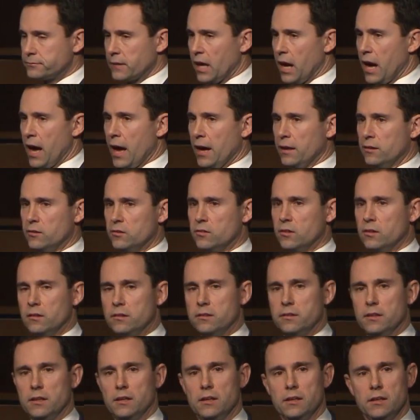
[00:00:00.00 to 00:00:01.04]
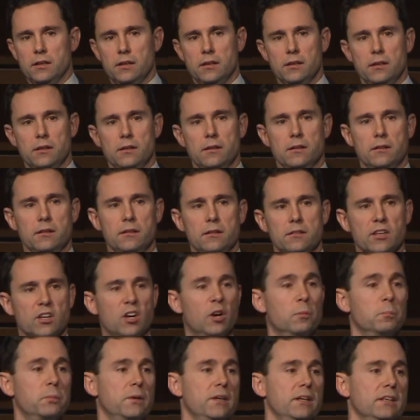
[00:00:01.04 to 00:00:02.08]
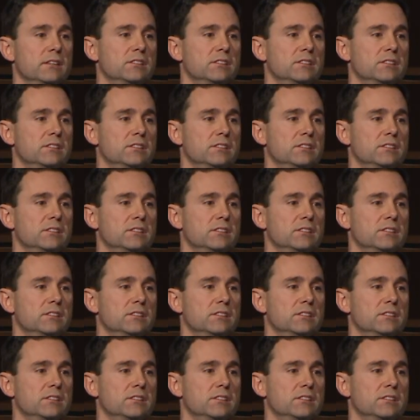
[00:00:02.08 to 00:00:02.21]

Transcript: and the, the company